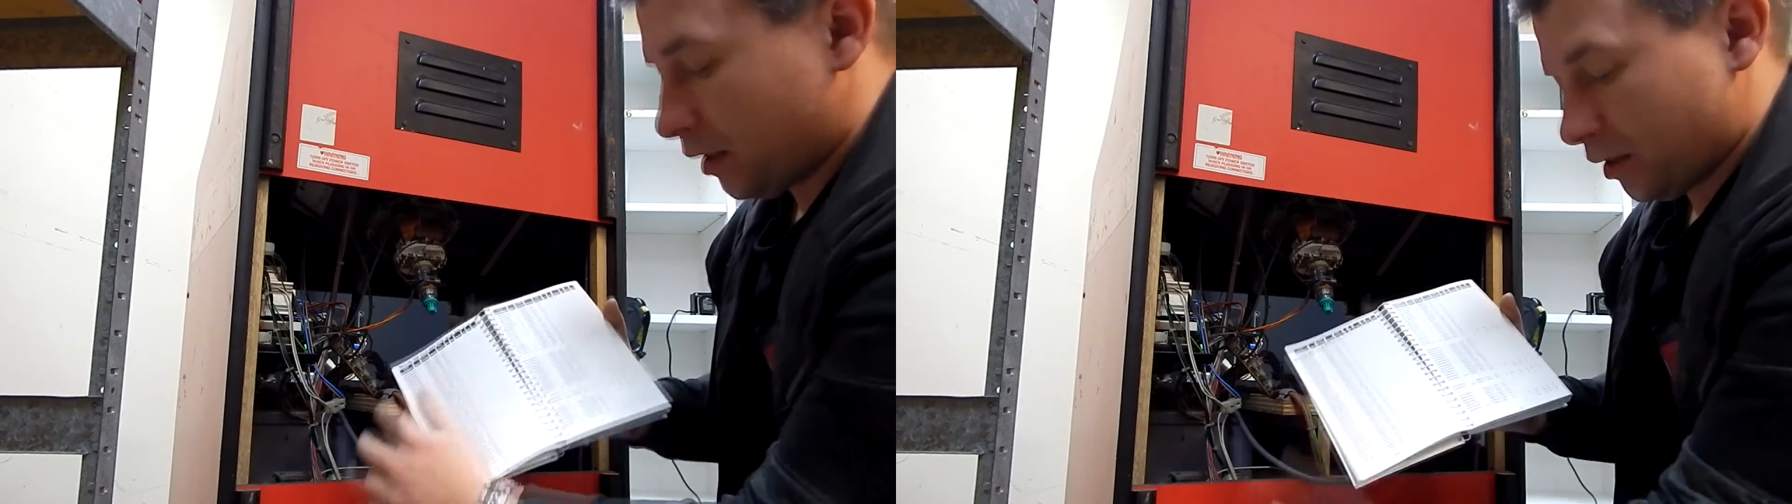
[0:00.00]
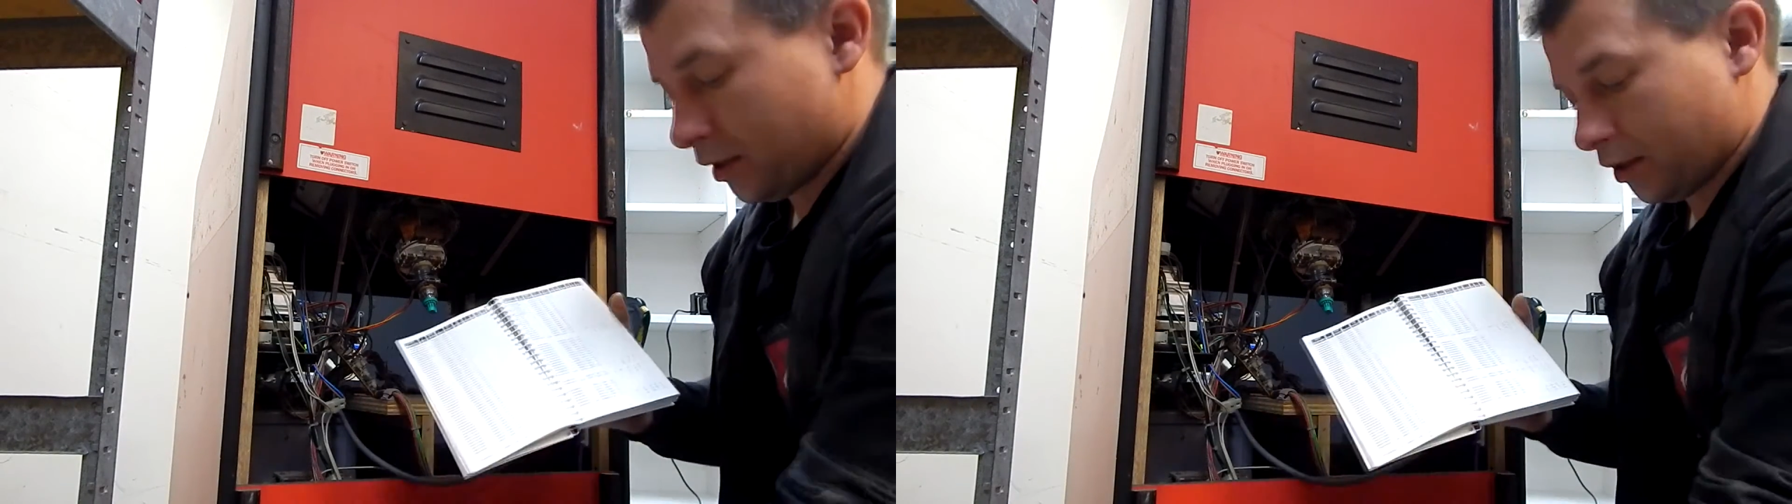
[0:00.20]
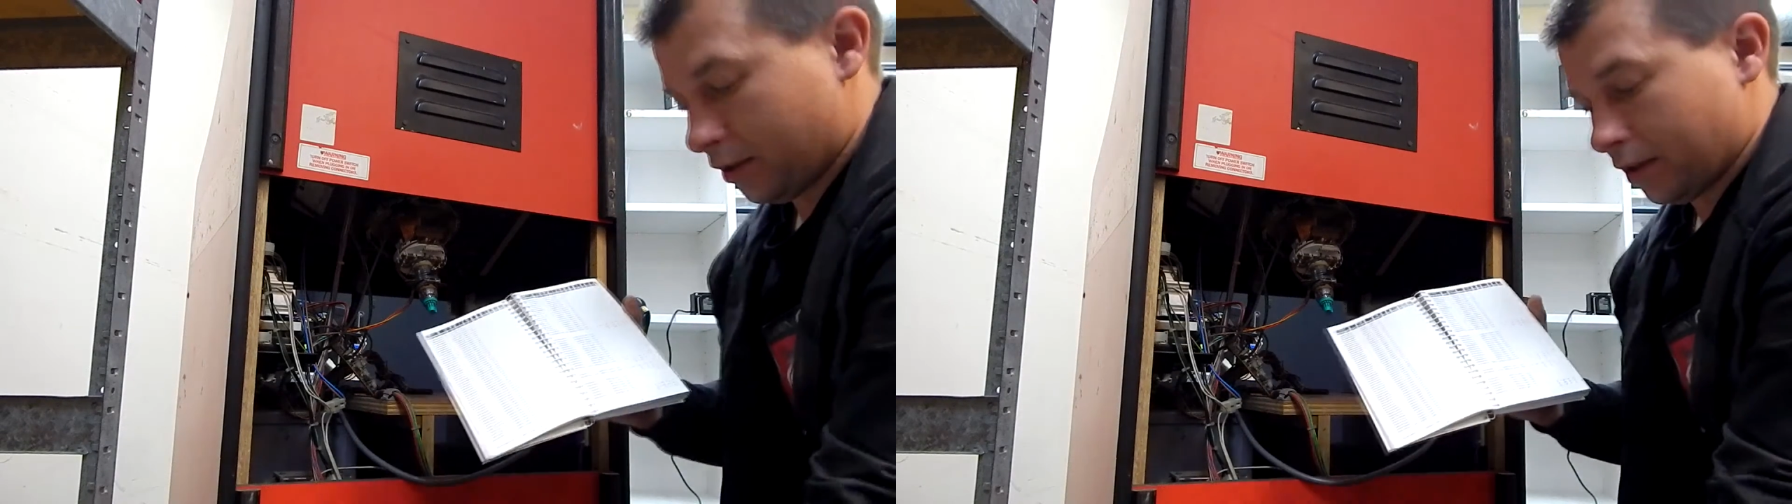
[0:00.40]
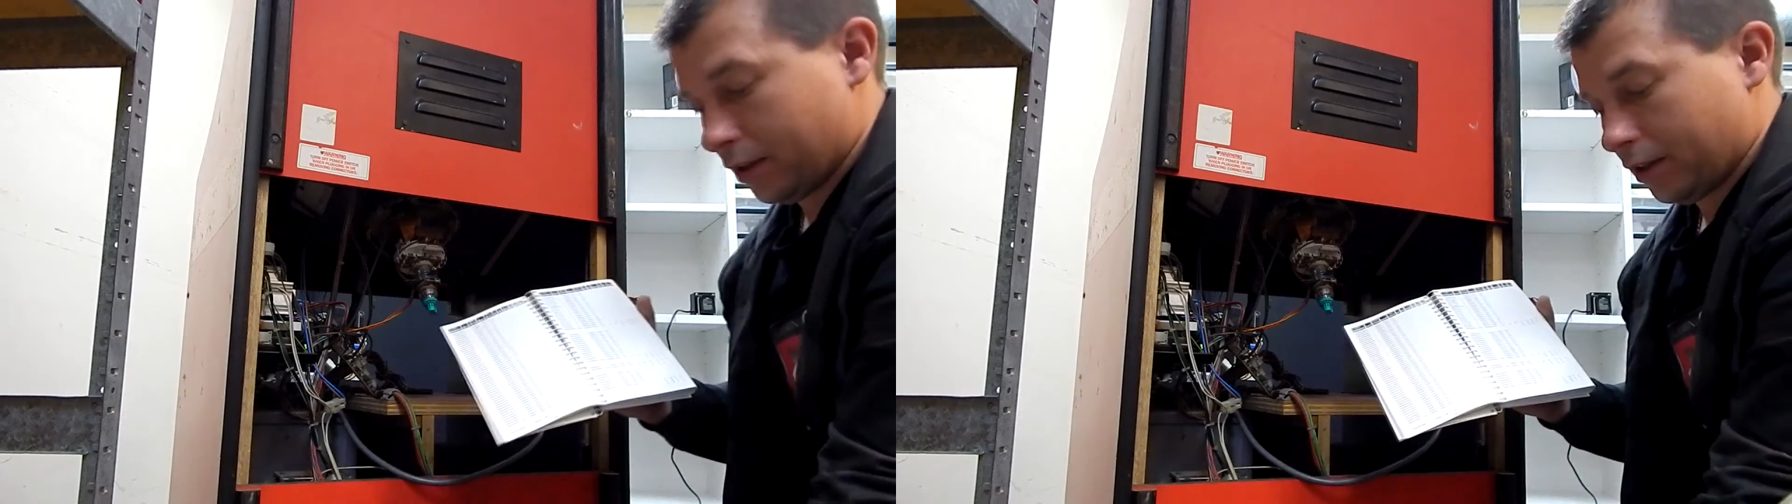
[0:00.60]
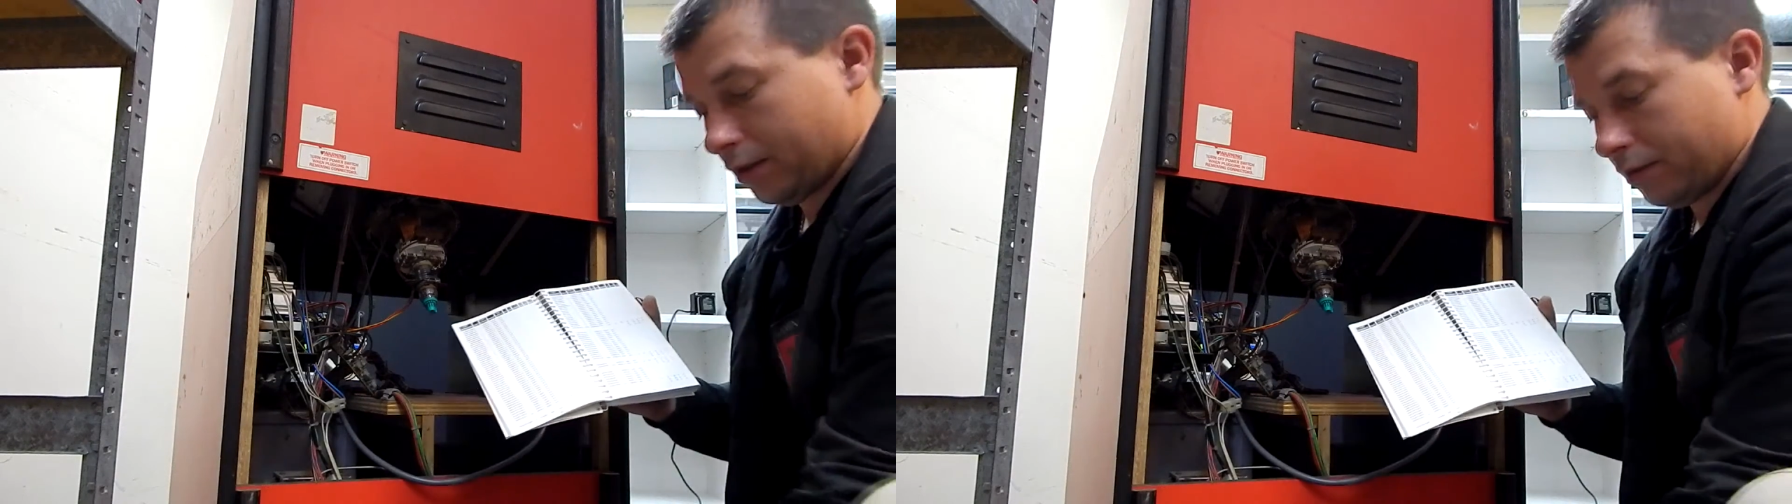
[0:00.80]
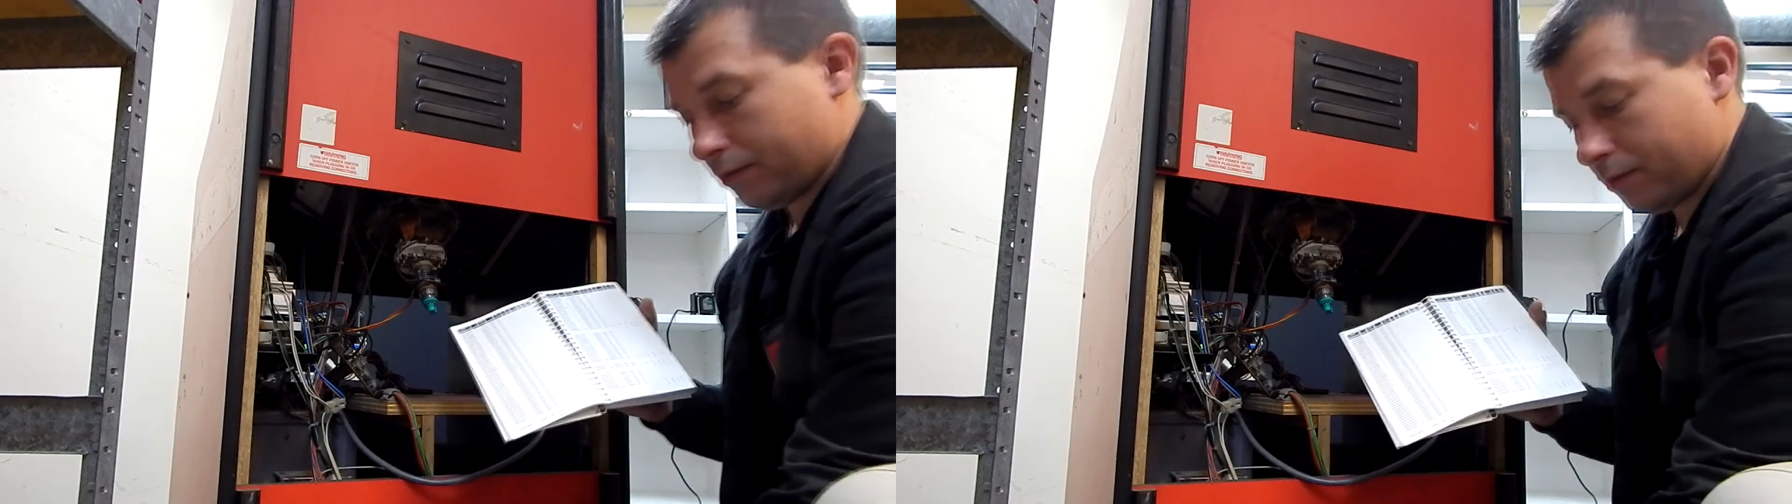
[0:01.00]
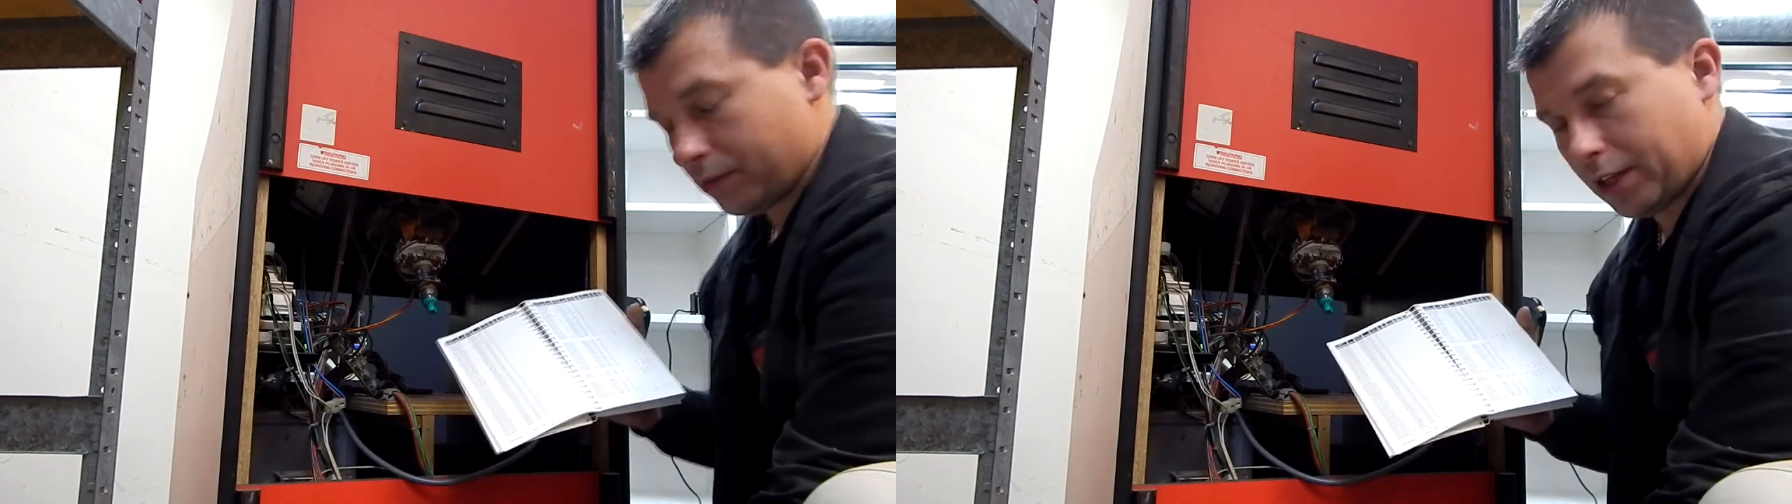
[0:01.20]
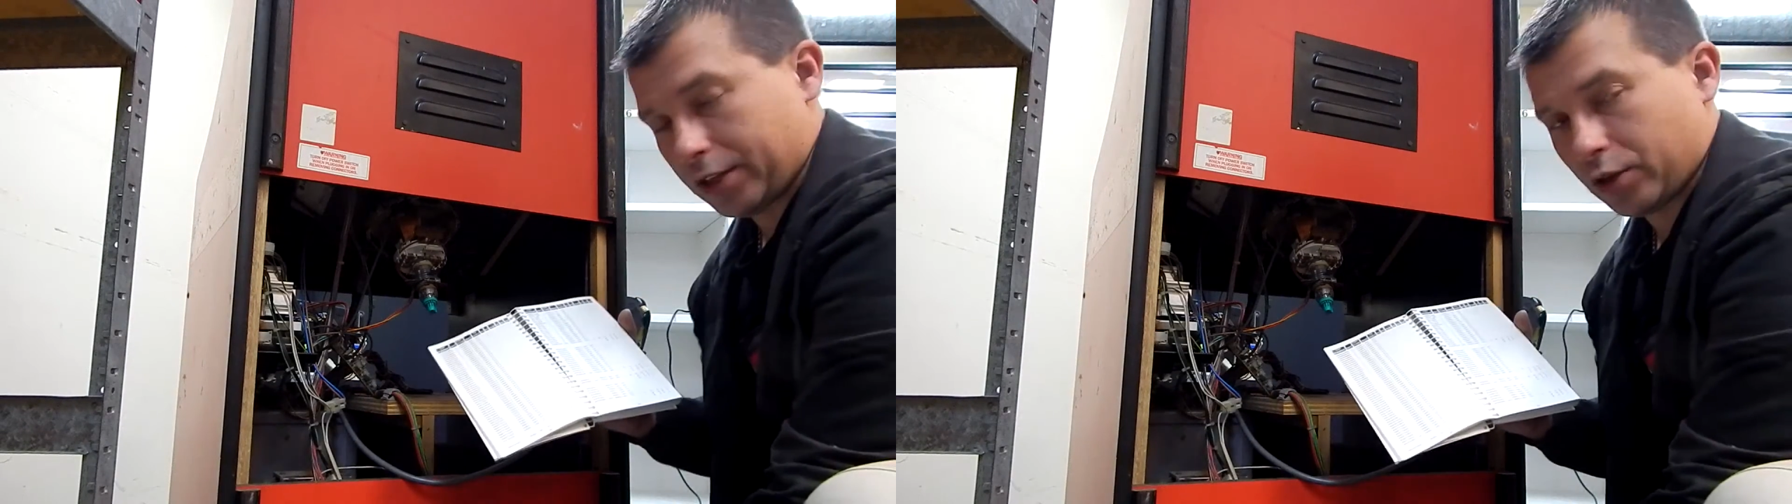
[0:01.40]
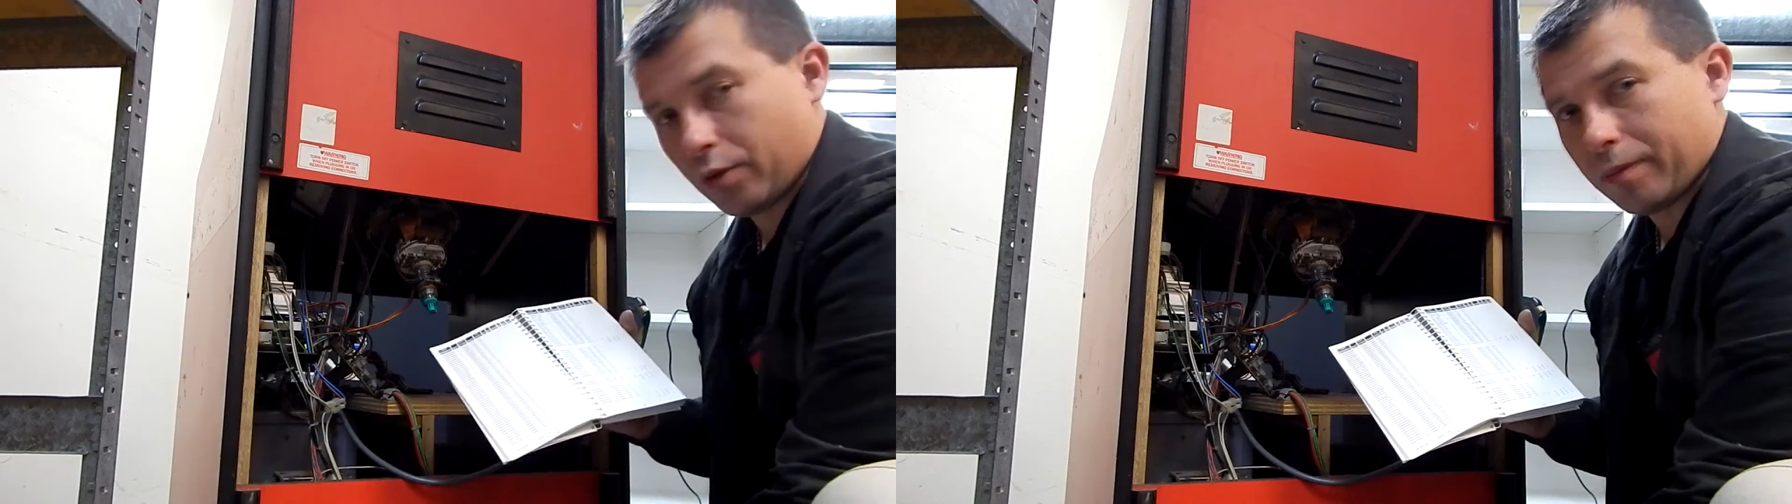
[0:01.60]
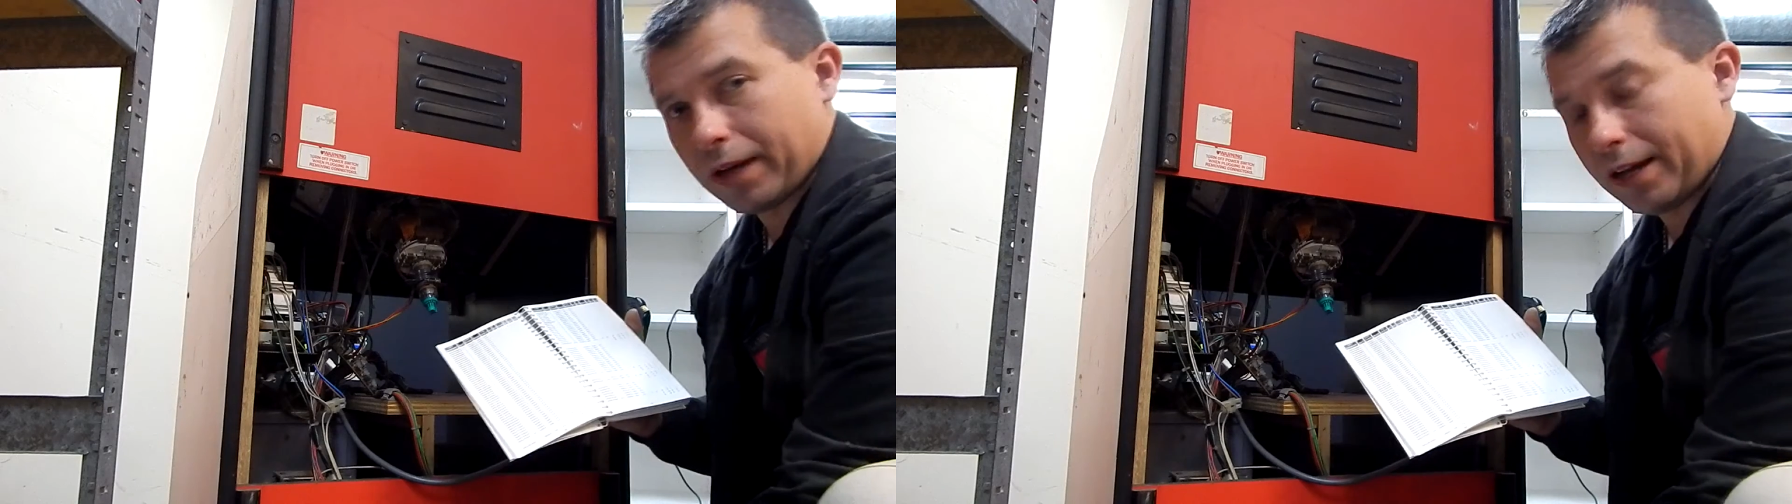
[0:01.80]
the test
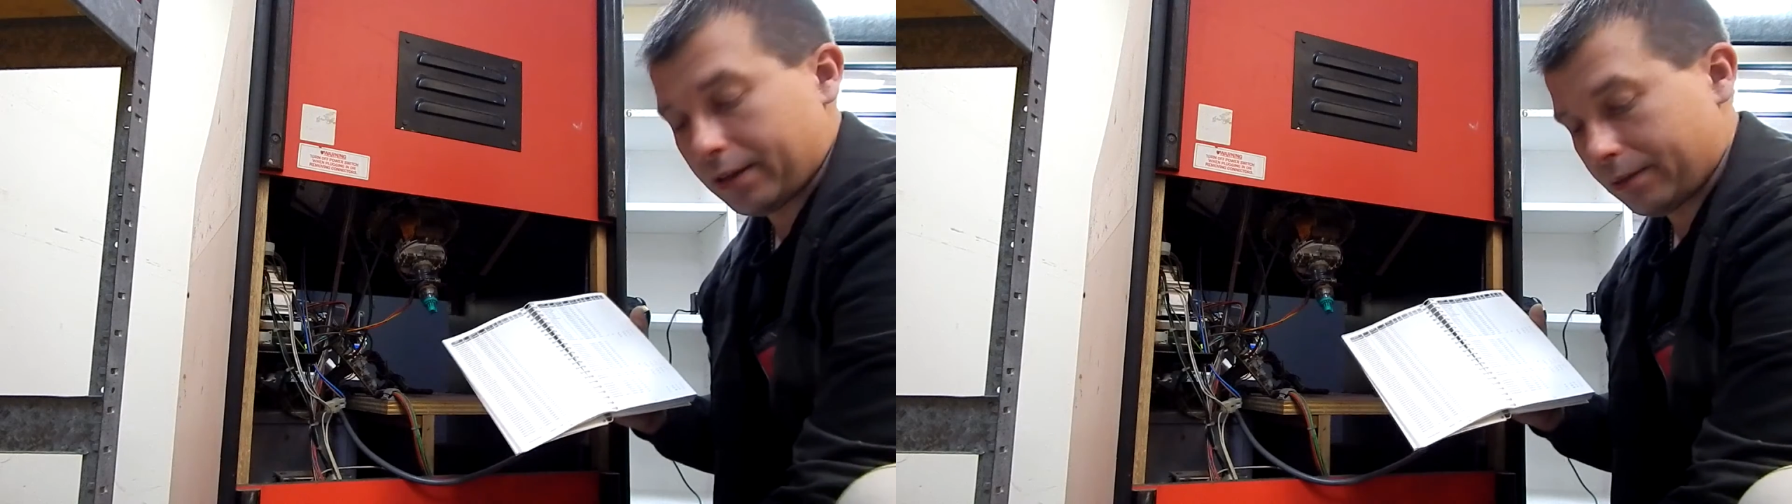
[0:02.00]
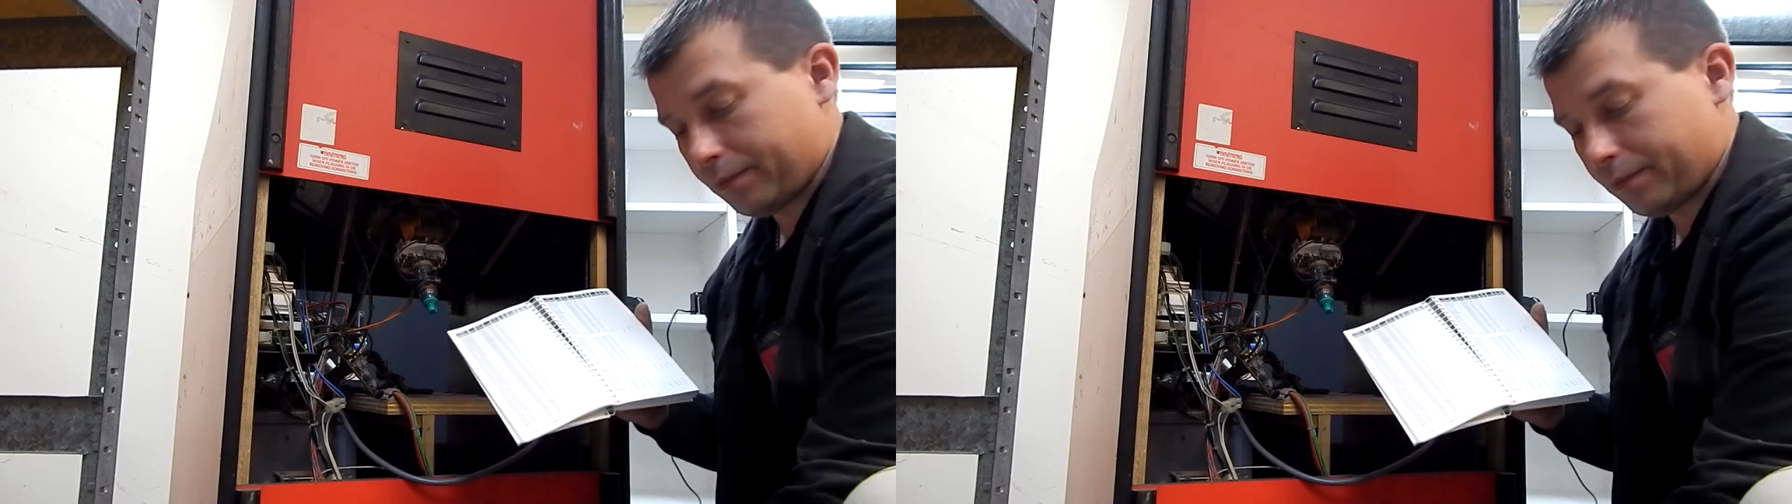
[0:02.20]
equipment at